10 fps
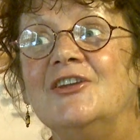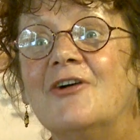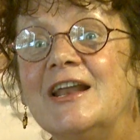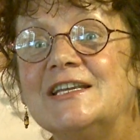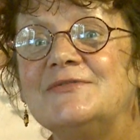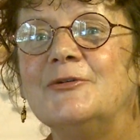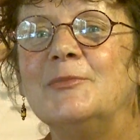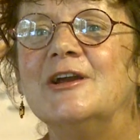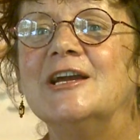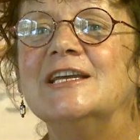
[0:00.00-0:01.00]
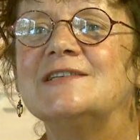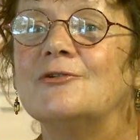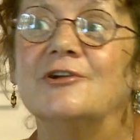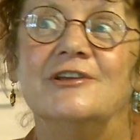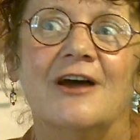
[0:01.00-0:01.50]
Johannes Vermeer is,
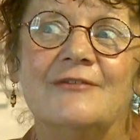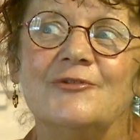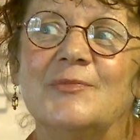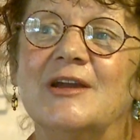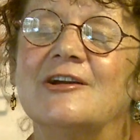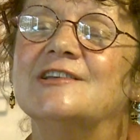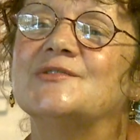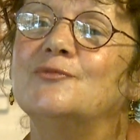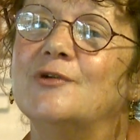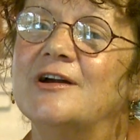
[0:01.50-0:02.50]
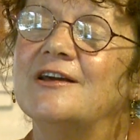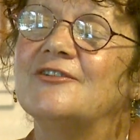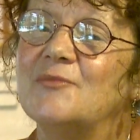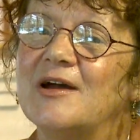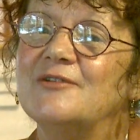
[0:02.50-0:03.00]
or Jan Vermeer, is one
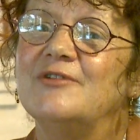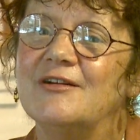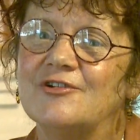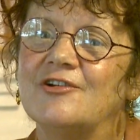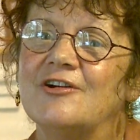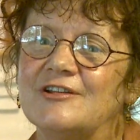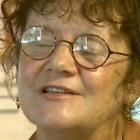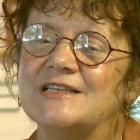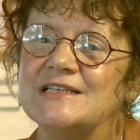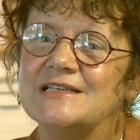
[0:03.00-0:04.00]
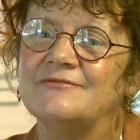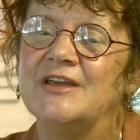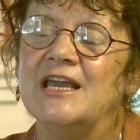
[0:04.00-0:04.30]
of my favorite artists.